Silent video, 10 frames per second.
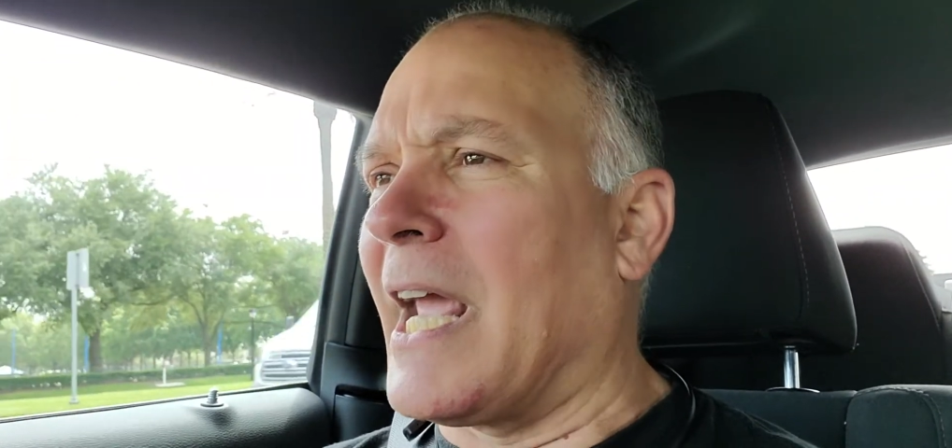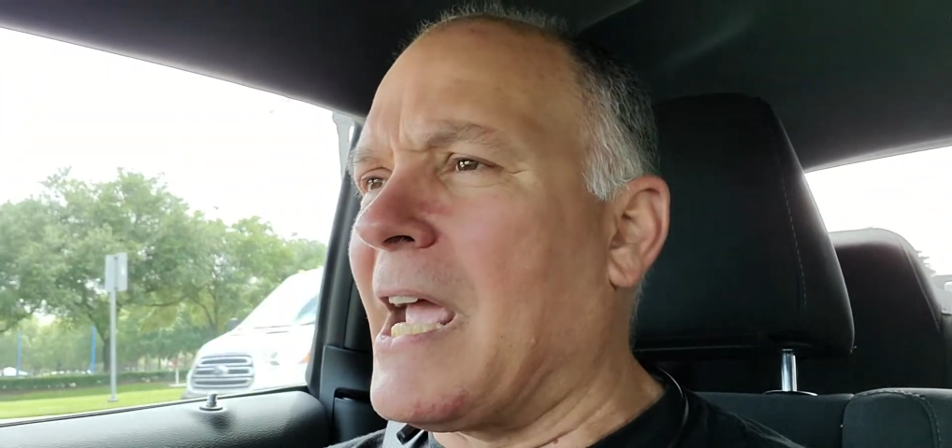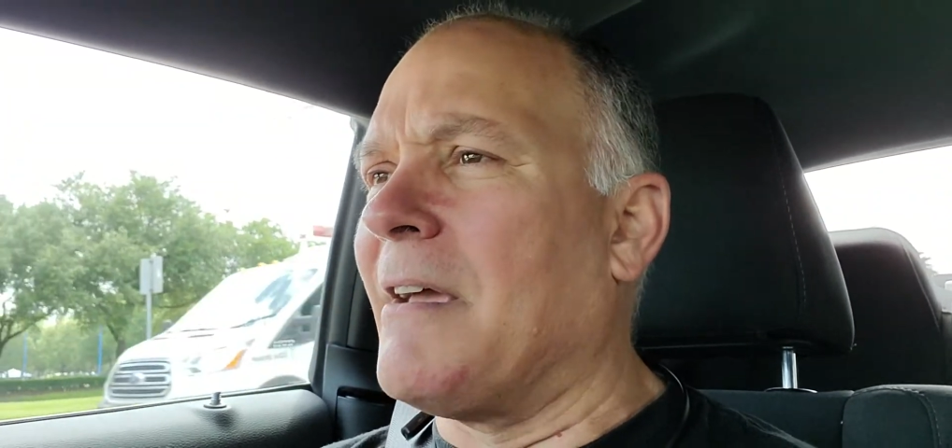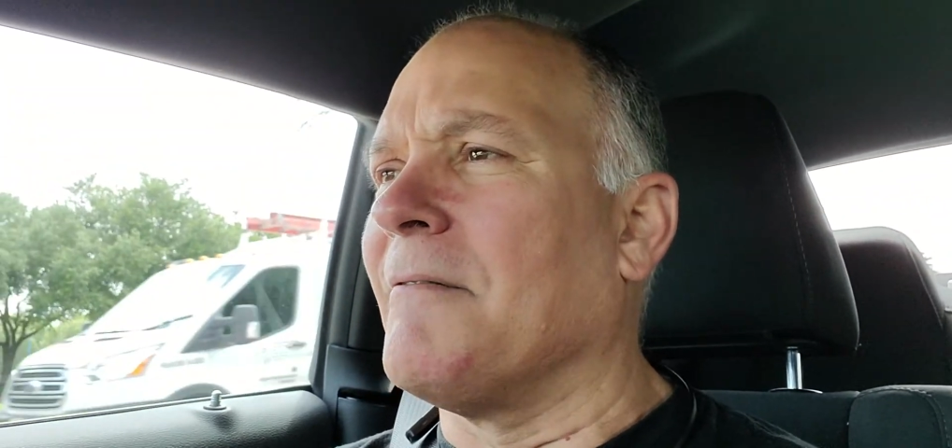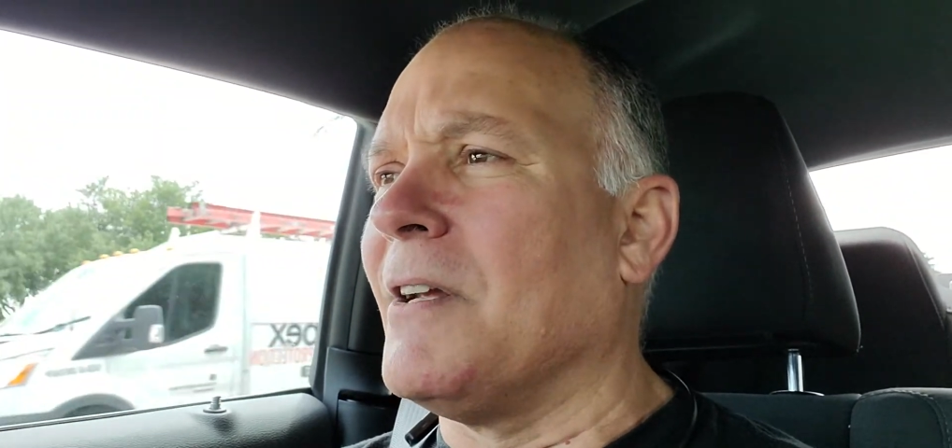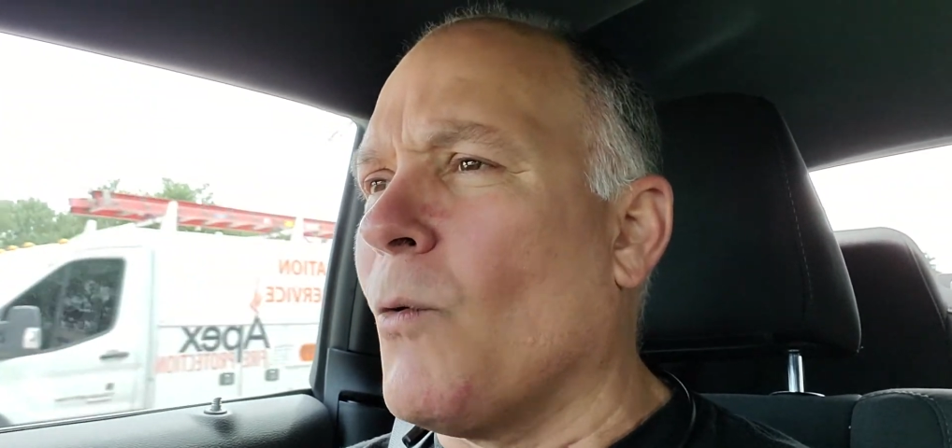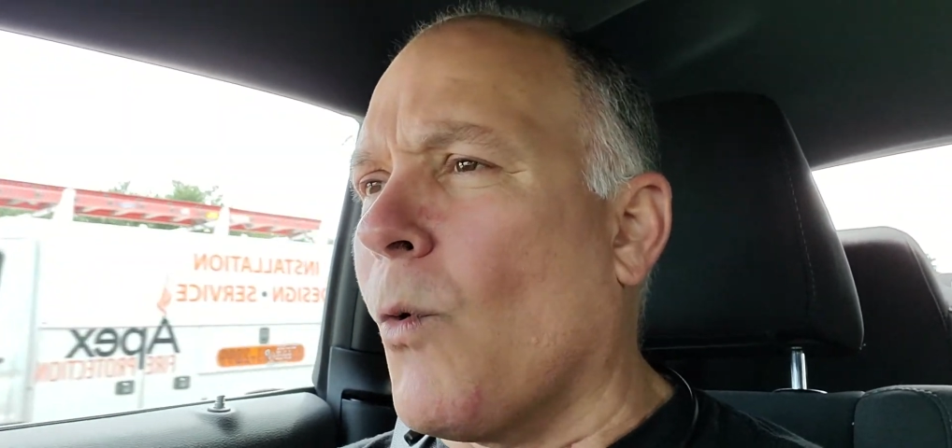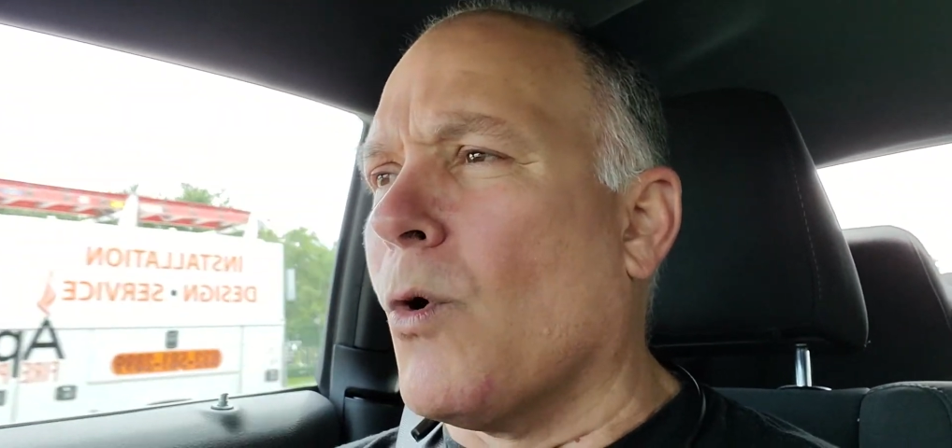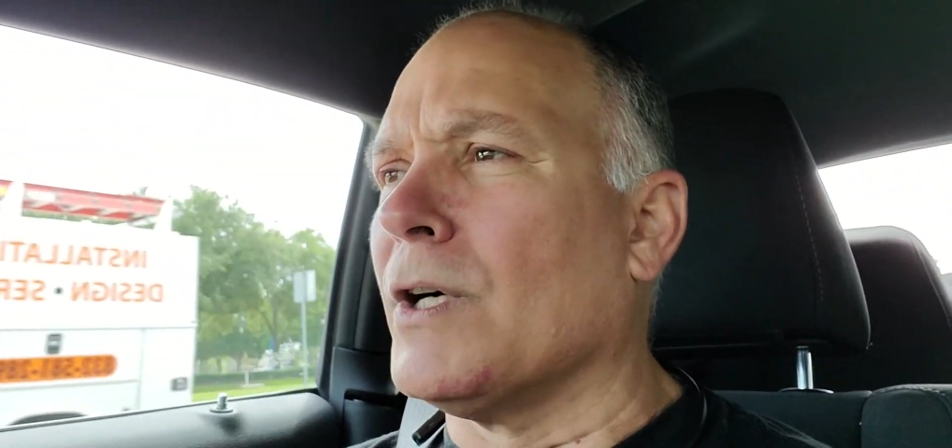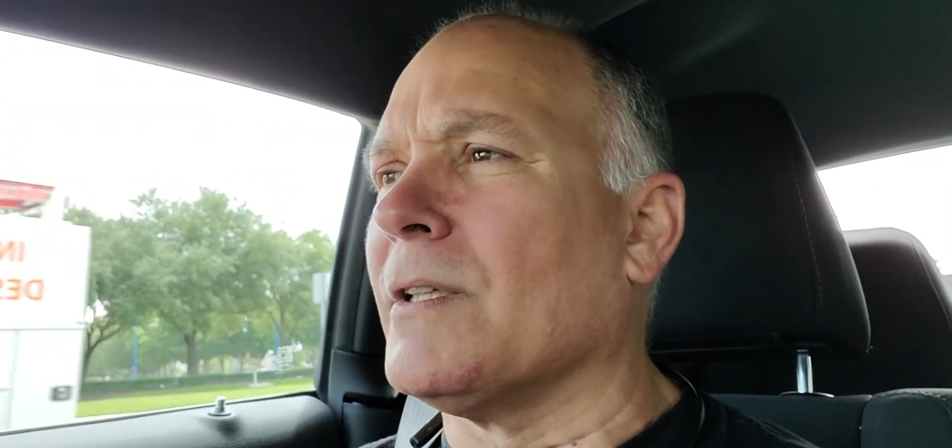every
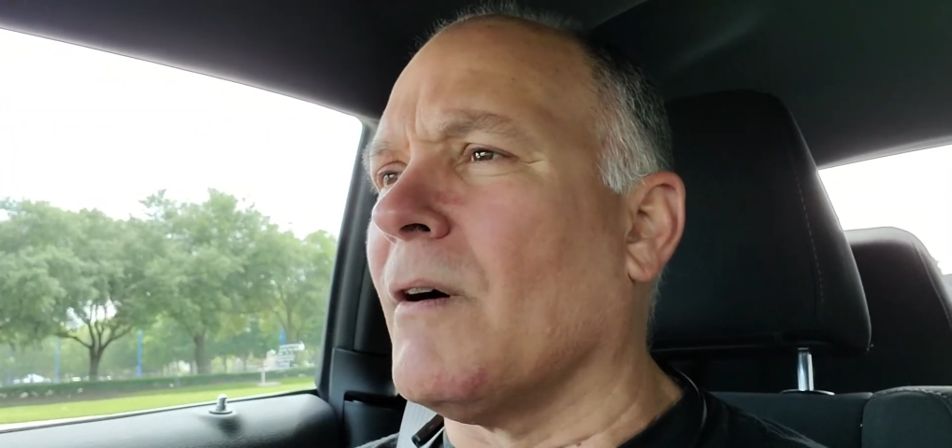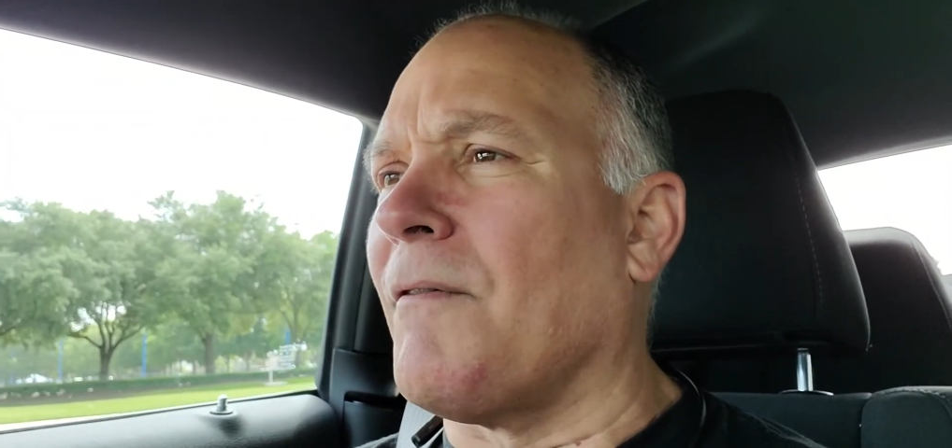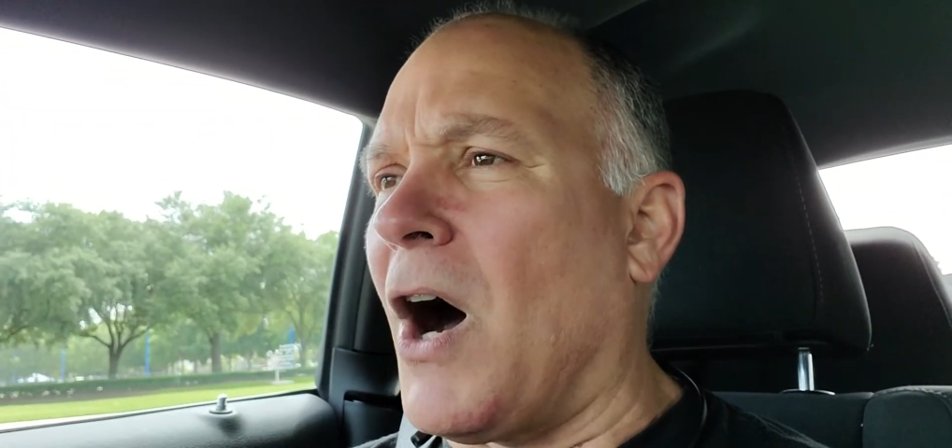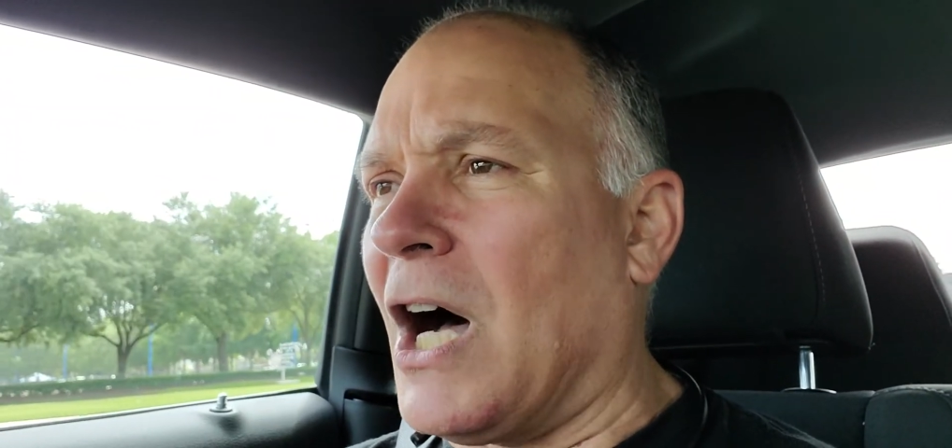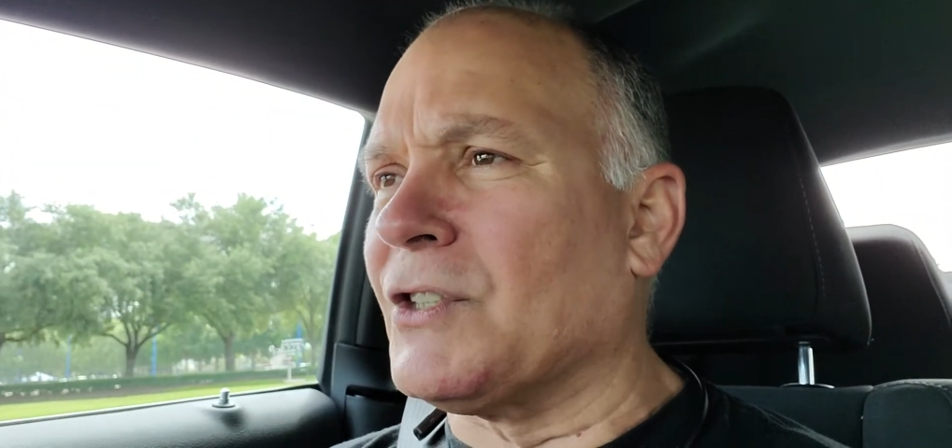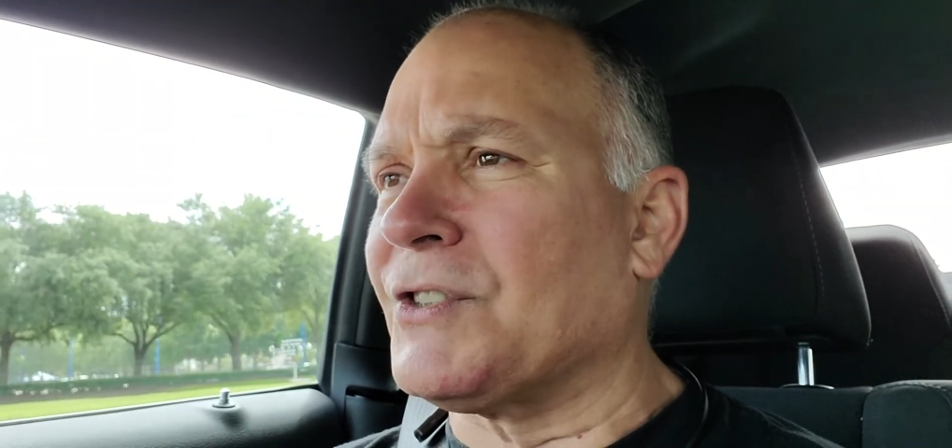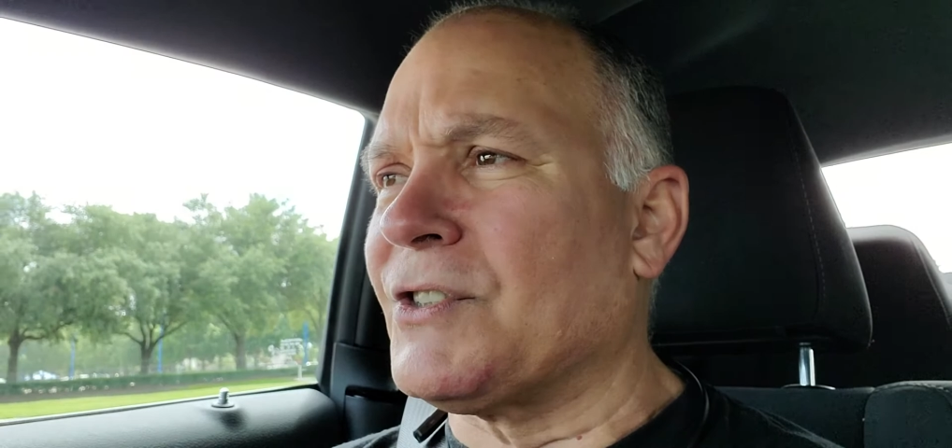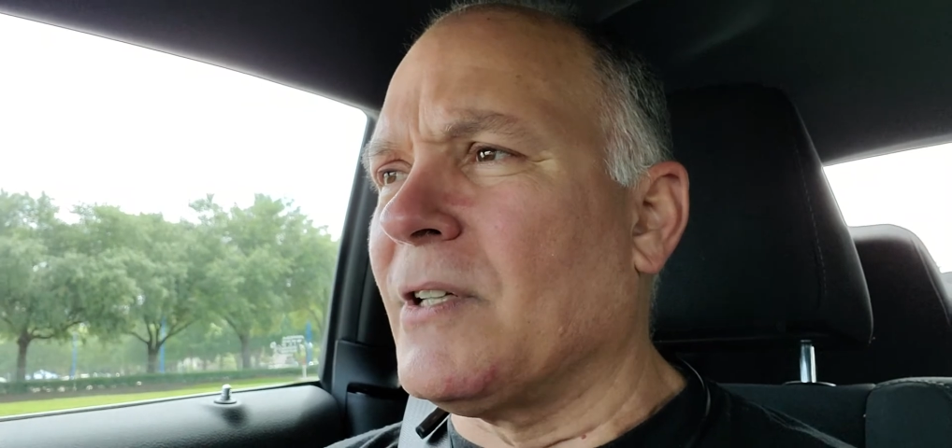one of us.